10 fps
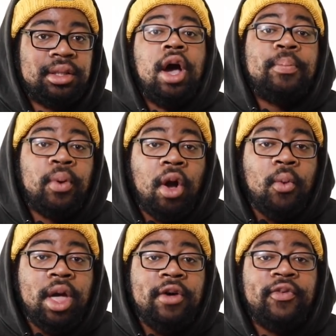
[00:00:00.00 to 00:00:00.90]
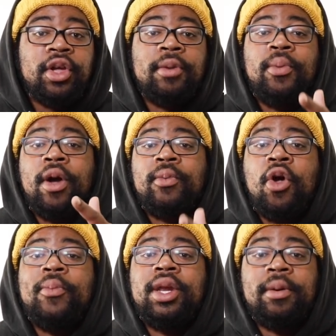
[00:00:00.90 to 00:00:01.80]
a pro wheel for your boy
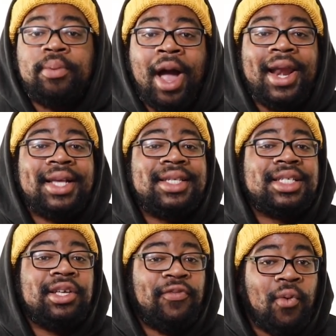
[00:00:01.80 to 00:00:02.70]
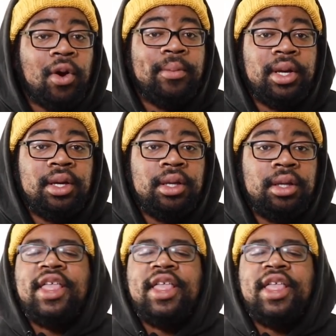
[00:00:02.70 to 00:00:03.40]
Roman Abrate at 64 mil,